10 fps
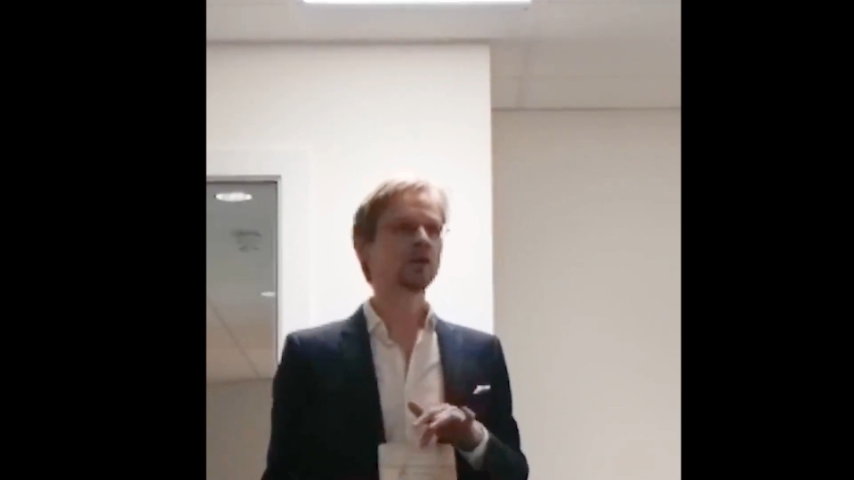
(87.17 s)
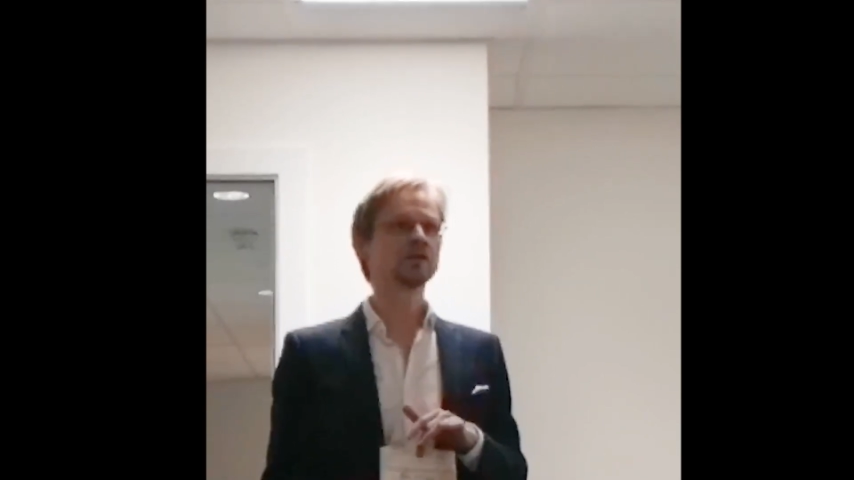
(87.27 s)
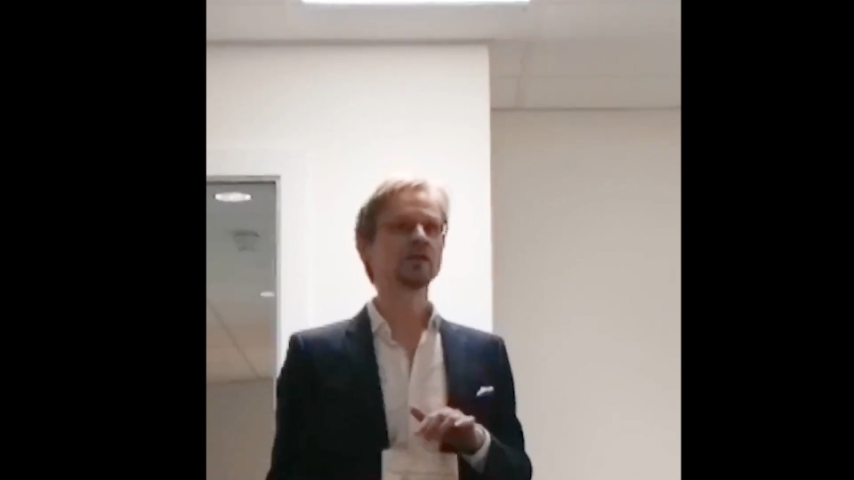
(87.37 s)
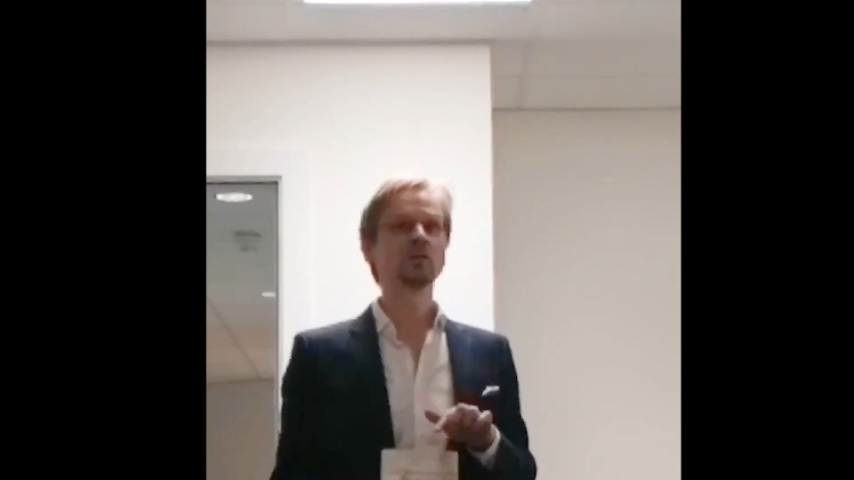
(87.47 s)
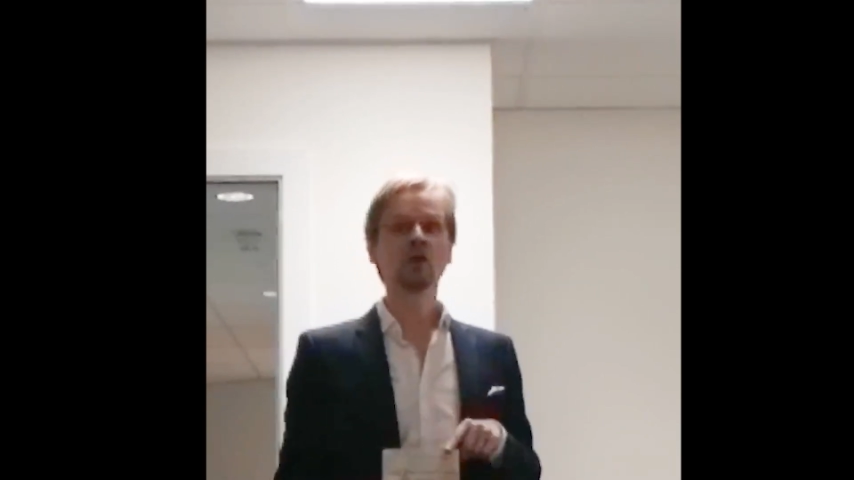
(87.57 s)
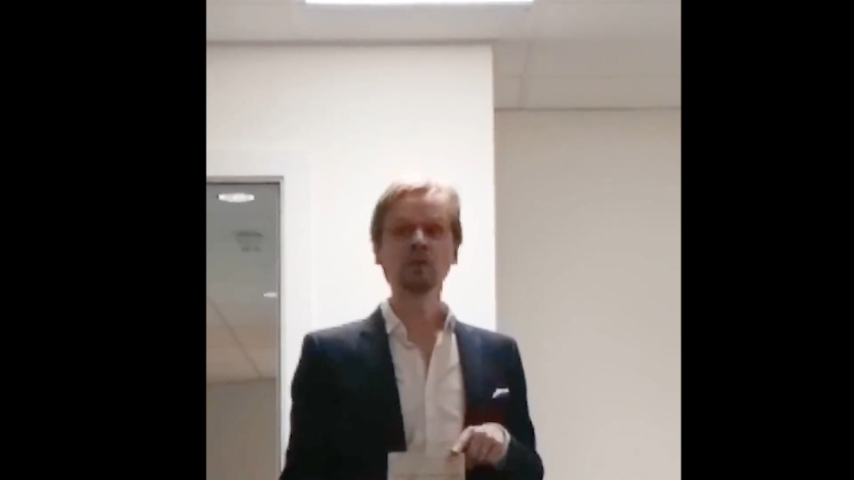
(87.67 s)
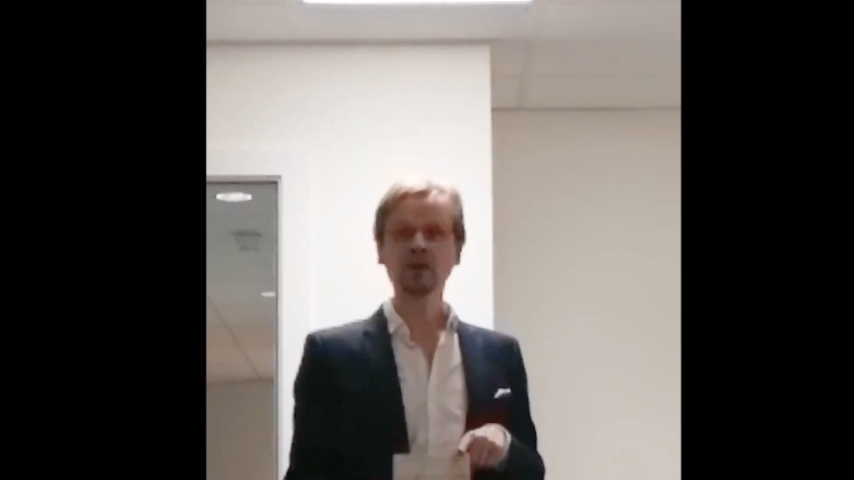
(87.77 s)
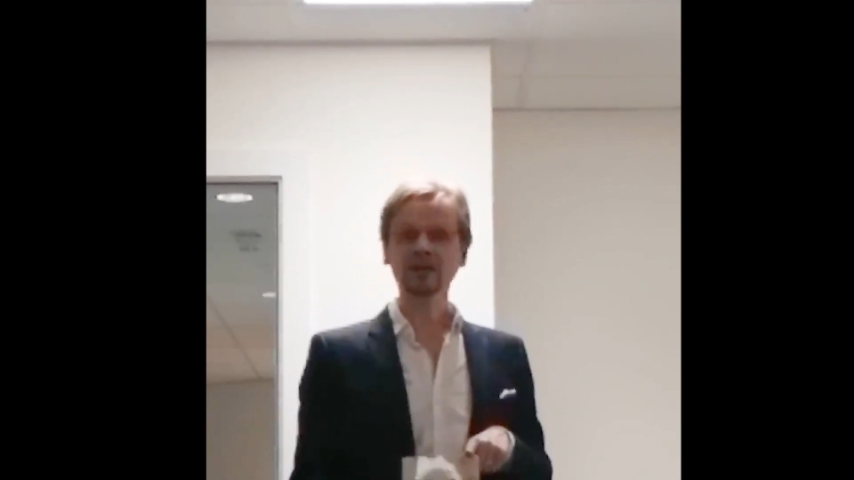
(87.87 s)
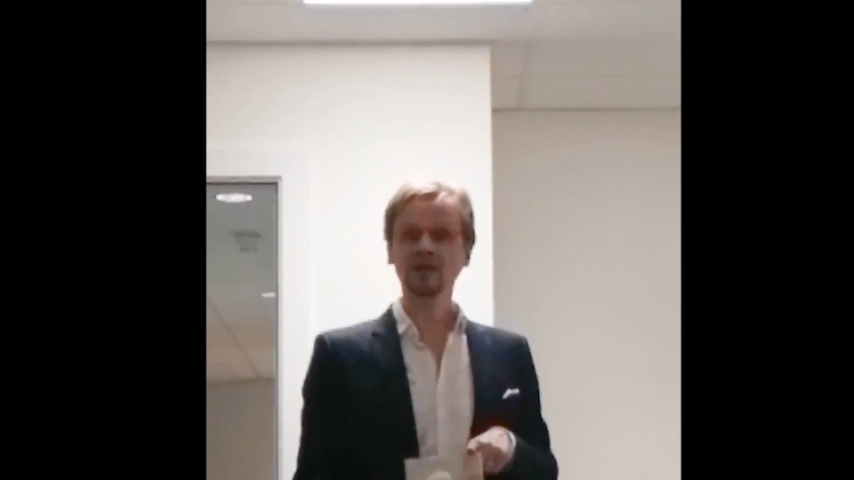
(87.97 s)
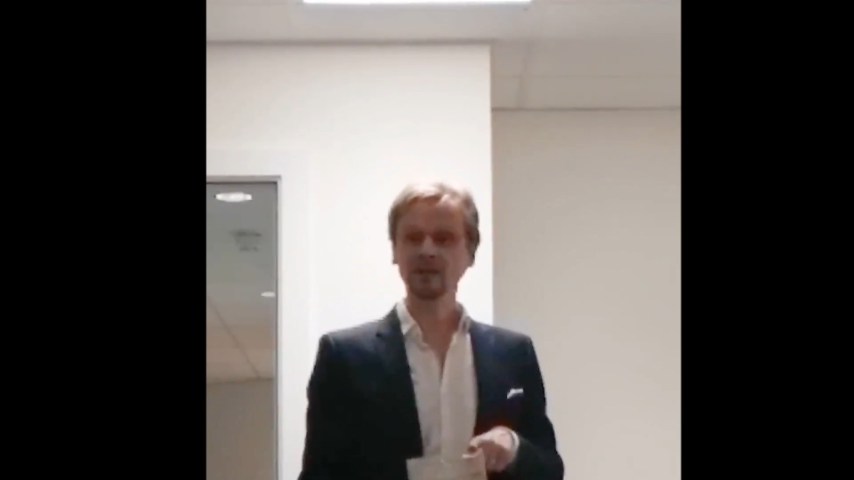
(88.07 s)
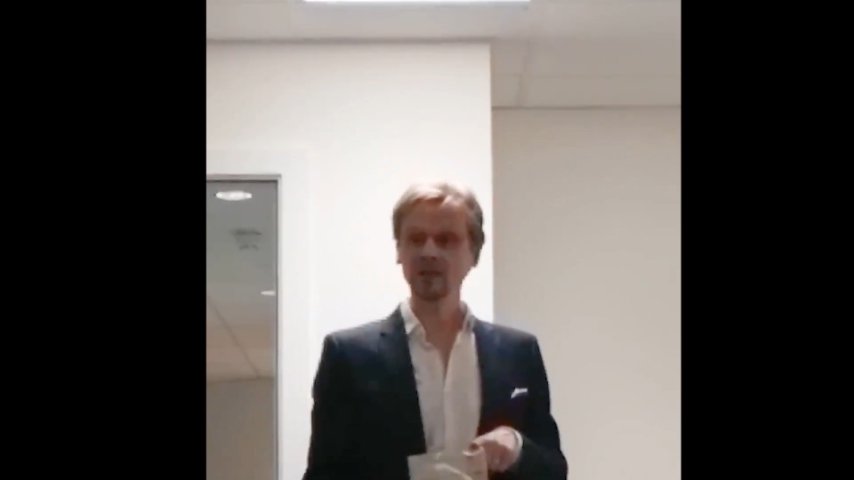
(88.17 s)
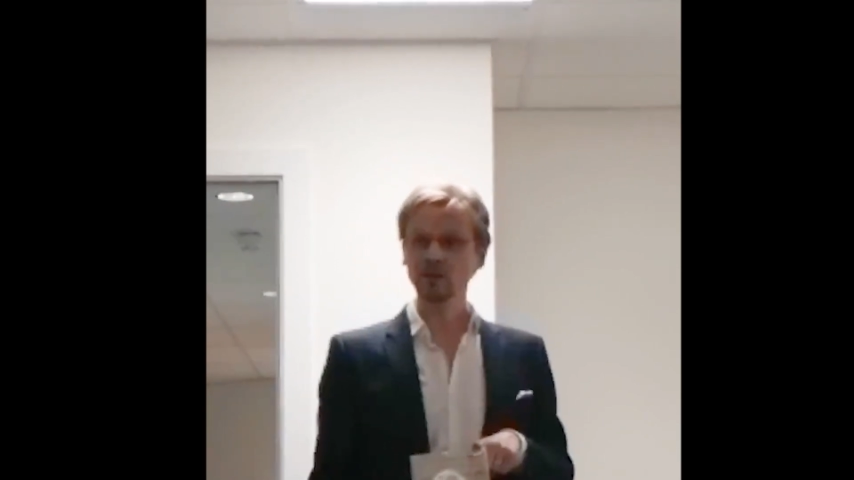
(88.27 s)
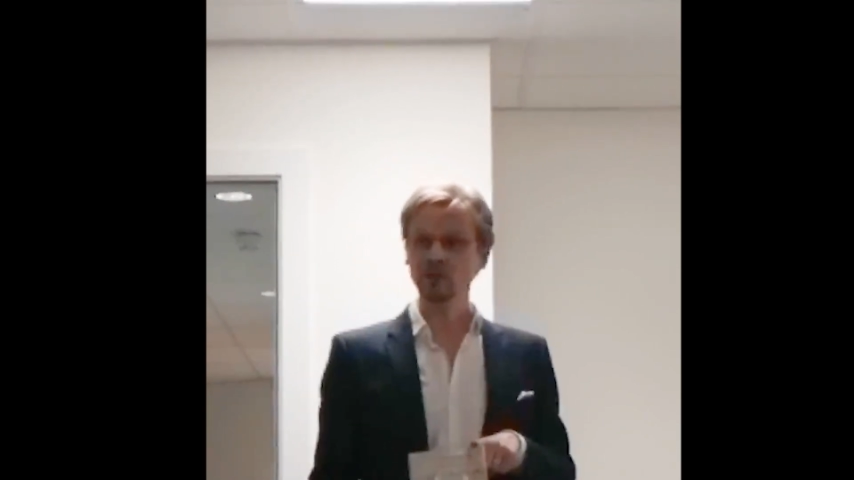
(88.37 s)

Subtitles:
Oxford Warburg Studies,